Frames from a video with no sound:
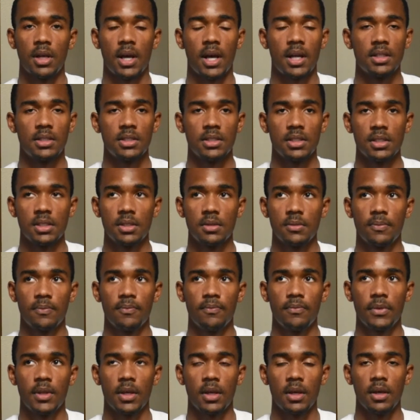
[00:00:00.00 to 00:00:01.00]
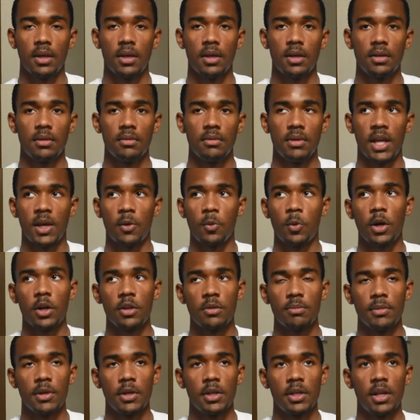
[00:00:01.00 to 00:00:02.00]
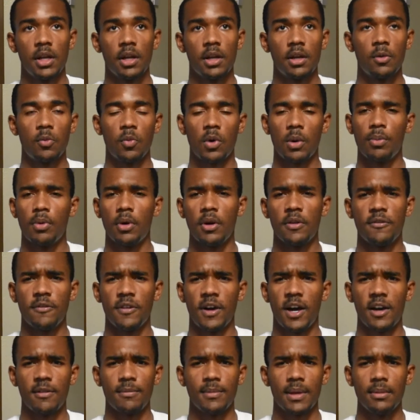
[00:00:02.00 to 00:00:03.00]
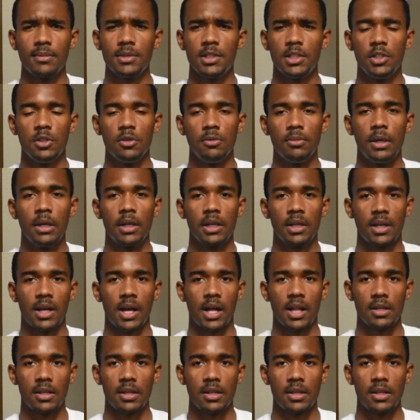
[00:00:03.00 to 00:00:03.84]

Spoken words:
honestly. Net worth millionaire, 1.5, maybe $2 million.